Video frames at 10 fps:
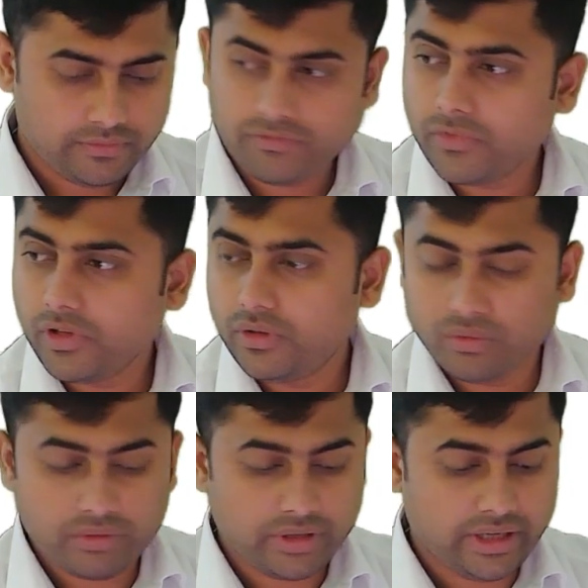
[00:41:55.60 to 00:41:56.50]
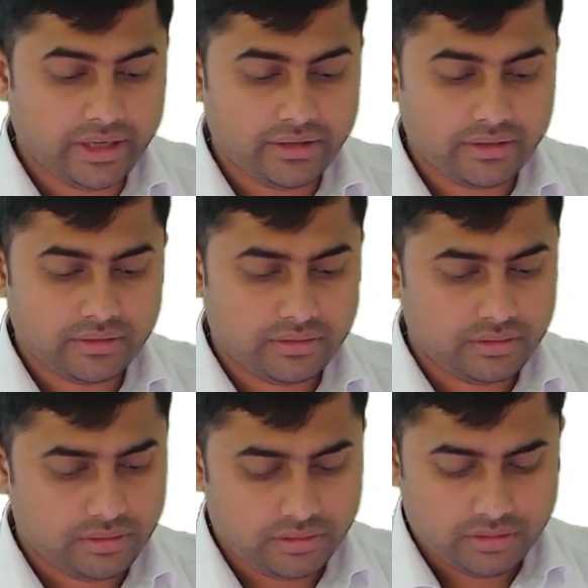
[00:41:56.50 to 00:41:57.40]
to create
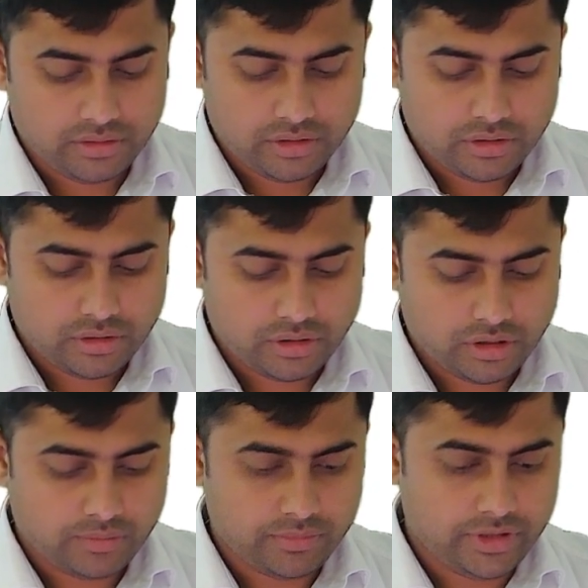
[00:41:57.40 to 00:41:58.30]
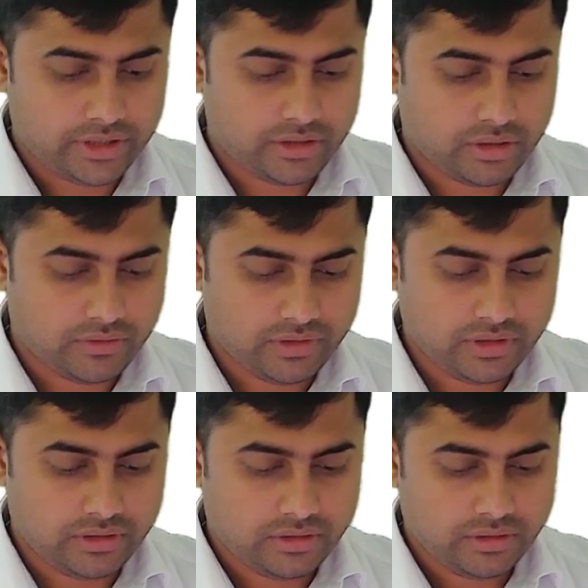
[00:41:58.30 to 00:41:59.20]
object of
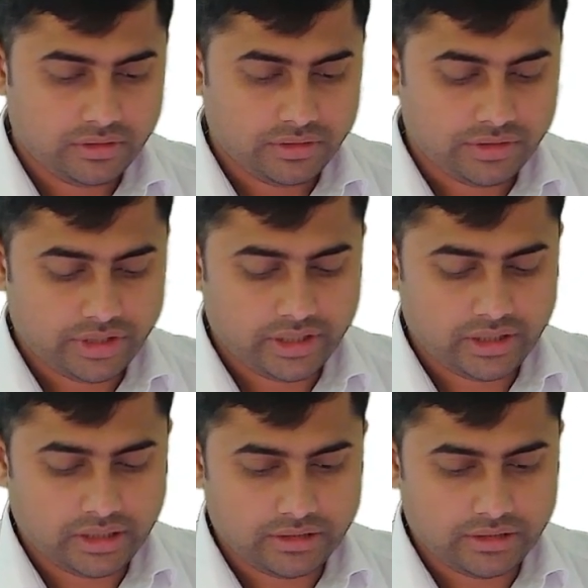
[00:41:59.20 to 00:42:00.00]
a string class.